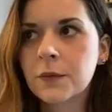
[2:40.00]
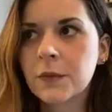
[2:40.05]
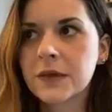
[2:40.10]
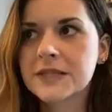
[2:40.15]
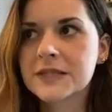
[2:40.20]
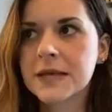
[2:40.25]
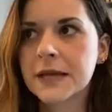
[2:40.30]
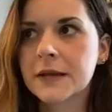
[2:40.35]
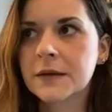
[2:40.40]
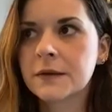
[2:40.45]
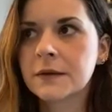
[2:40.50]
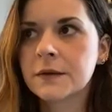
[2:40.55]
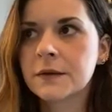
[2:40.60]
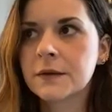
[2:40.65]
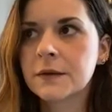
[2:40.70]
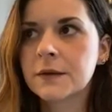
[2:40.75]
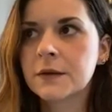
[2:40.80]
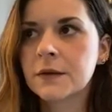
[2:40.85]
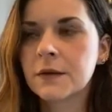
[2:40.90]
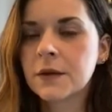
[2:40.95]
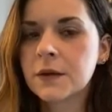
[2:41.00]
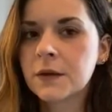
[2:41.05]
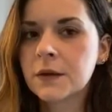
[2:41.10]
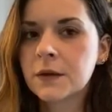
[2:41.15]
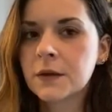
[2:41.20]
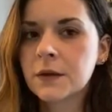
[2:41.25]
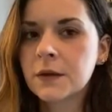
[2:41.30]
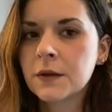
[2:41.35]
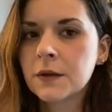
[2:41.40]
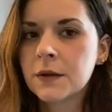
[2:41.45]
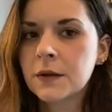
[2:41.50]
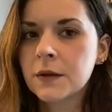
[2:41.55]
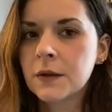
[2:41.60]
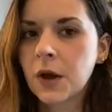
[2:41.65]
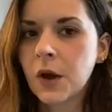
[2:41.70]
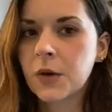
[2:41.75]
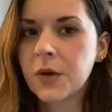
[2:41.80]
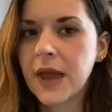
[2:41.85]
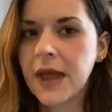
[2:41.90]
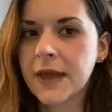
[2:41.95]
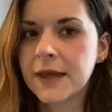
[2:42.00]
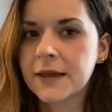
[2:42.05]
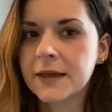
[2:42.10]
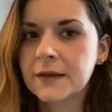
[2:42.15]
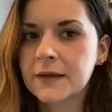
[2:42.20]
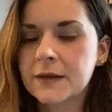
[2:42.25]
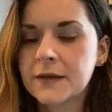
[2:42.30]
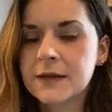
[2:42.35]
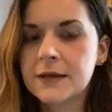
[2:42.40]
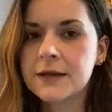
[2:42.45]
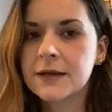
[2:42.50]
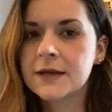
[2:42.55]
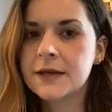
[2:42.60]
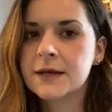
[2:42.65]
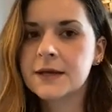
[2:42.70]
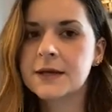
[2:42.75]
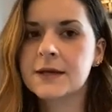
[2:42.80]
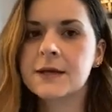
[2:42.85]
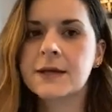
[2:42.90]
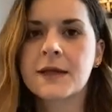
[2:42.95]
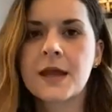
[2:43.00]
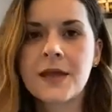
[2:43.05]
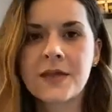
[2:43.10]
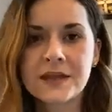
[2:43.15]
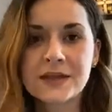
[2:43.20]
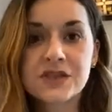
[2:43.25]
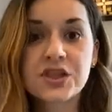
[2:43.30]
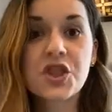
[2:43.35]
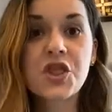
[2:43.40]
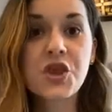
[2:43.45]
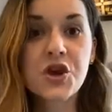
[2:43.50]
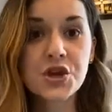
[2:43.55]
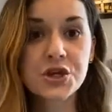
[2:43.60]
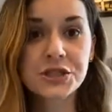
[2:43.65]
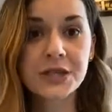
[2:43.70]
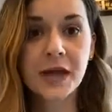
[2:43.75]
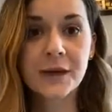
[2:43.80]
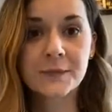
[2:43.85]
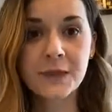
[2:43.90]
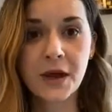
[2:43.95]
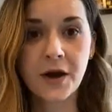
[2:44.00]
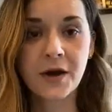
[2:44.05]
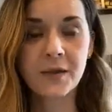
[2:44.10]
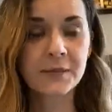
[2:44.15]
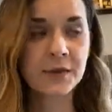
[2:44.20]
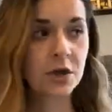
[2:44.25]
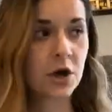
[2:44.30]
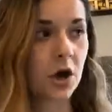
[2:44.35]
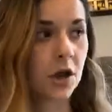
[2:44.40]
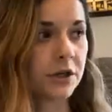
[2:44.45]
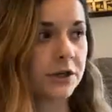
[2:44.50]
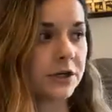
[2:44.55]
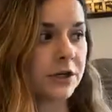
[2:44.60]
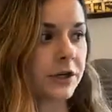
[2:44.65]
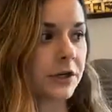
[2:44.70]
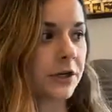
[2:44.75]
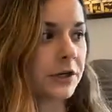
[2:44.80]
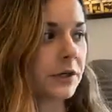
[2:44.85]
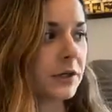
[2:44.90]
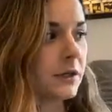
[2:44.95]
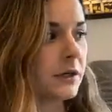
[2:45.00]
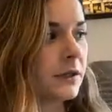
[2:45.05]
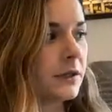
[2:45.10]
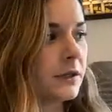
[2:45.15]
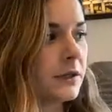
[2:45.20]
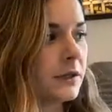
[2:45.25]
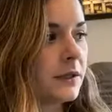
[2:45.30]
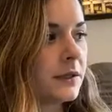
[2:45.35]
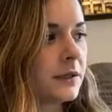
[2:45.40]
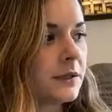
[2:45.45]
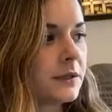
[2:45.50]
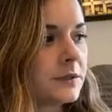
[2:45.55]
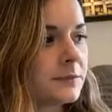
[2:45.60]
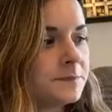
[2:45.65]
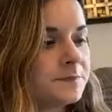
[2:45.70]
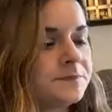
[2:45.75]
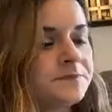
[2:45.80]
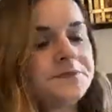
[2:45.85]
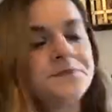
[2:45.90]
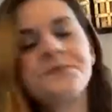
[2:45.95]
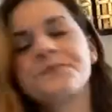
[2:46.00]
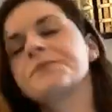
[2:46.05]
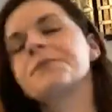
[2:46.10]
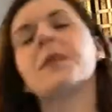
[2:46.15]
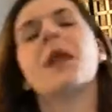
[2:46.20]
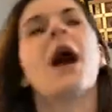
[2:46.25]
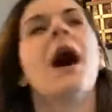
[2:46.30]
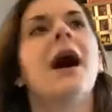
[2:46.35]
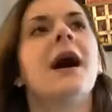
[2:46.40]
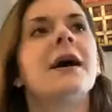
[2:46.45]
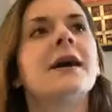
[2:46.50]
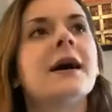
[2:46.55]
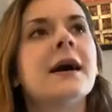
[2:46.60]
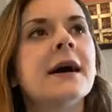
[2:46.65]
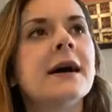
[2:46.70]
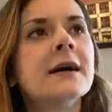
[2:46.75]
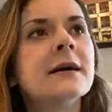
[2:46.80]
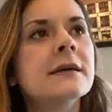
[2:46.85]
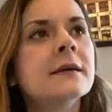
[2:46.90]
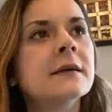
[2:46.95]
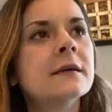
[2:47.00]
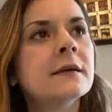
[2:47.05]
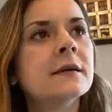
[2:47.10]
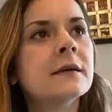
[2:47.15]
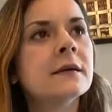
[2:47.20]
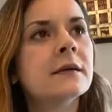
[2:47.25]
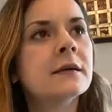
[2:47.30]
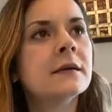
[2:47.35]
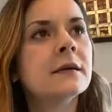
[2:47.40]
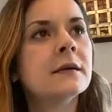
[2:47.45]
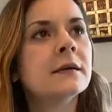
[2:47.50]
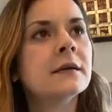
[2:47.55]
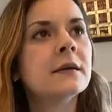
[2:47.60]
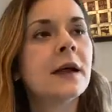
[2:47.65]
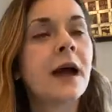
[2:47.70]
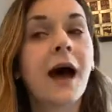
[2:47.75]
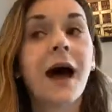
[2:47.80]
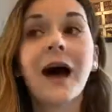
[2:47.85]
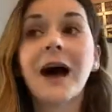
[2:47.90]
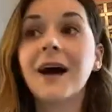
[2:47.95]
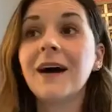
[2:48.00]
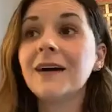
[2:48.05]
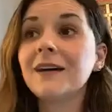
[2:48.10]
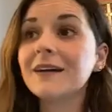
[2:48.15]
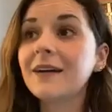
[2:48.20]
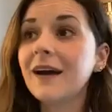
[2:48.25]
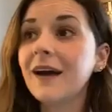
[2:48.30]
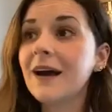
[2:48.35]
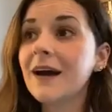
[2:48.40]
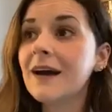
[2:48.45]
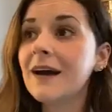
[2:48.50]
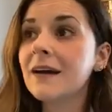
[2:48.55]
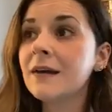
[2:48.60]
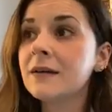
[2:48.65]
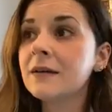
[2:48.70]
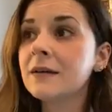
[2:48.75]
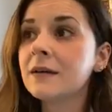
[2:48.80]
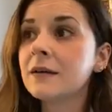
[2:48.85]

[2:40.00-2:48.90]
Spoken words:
Wait a second. Okay. That's the third time now I've been calling her. Hugga? Hugga!